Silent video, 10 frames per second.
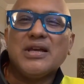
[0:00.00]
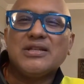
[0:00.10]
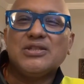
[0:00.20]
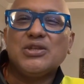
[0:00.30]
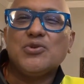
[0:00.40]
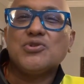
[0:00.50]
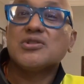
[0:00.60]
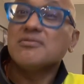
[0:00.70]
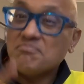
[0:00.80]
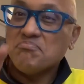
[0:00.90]

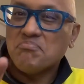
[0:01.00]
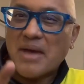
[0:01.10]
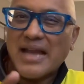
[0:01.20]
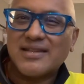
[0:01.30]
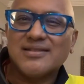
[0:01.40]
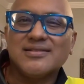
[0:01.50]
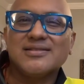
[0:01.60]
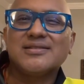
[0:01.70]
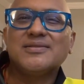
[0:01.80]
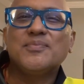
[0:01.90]
execution
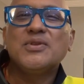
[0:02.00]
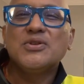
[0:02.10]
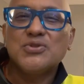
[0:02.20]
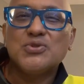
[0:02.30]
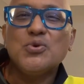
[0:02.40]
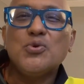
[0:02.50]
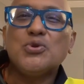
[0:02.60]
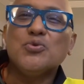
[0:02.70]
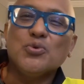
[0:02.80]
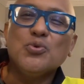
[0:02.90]
matters. So
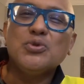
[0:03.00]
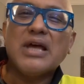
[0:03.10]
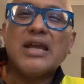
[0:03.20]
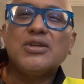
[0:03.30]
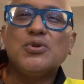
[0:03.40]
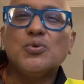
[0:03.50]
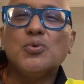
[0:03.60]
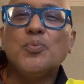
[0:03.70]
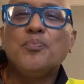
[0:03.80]
you know that you